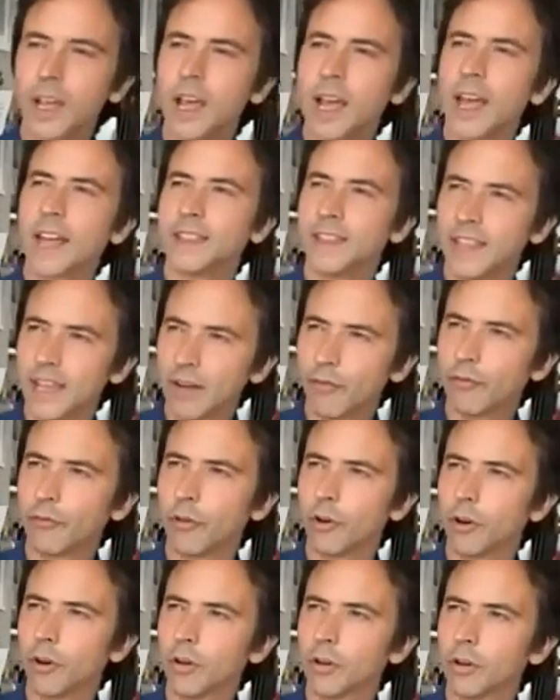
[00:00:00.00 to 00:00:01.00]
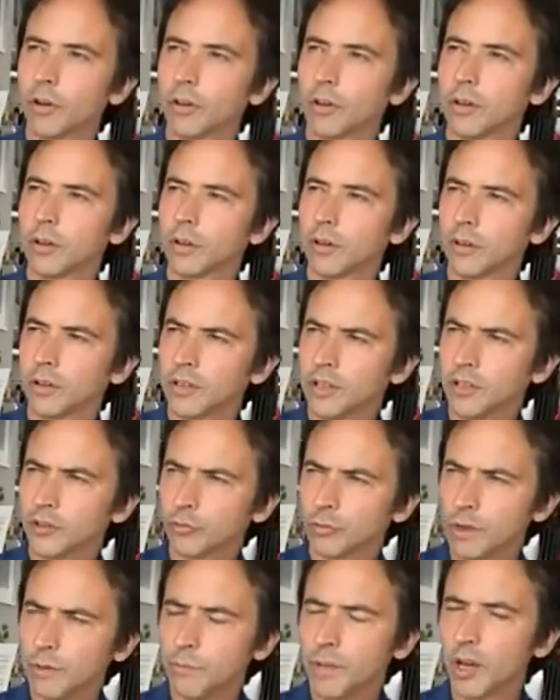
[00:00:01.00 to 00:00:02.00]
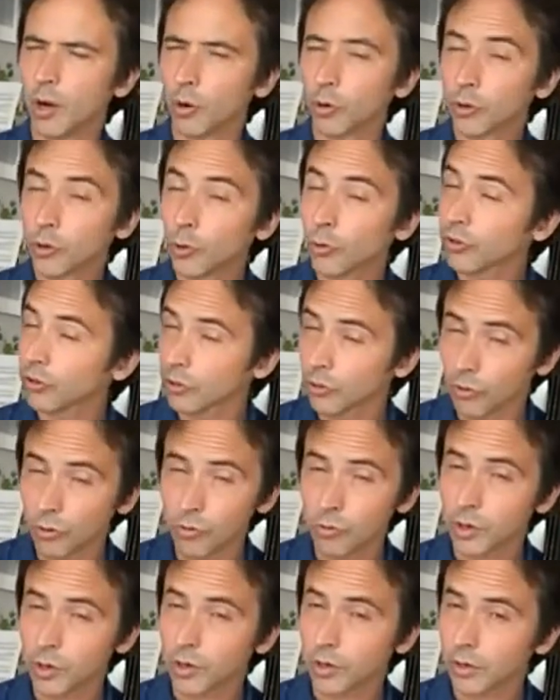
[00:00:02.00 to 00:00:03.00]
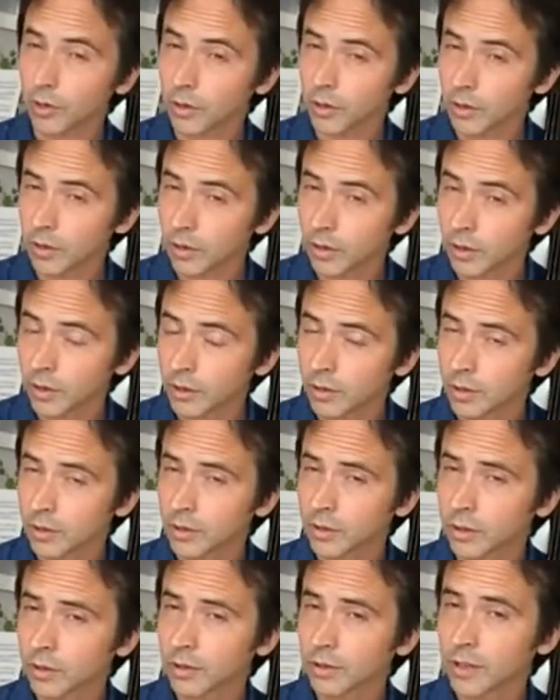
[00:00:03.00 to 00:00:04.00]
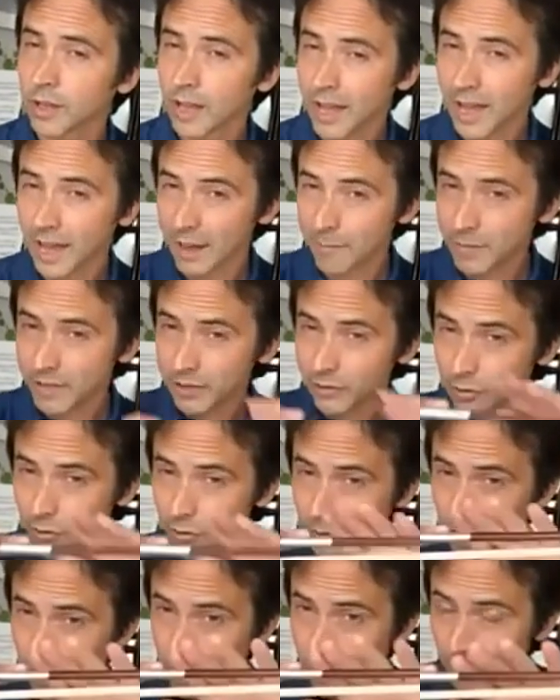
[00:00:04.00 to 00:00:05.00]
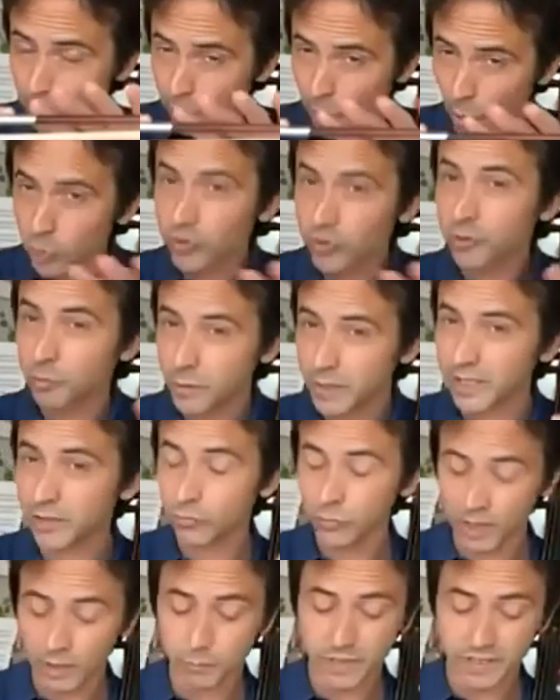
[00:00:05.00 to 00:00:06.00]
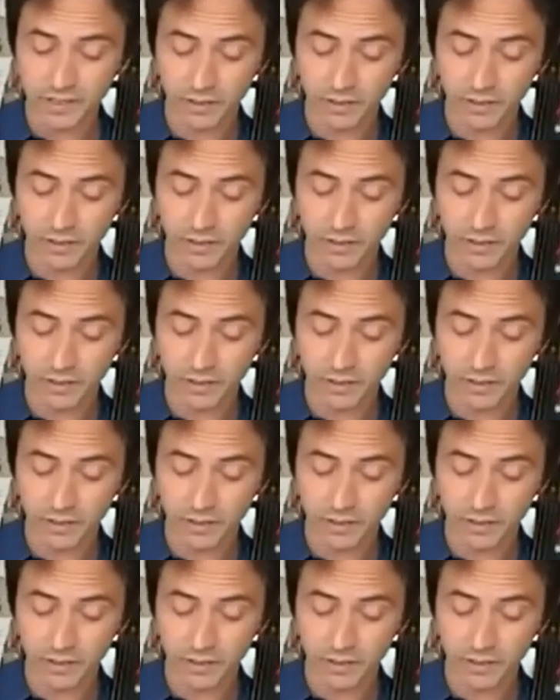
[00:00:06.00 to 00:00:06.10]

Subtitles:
and therefore it will be also slower. I mean, the bow speed will be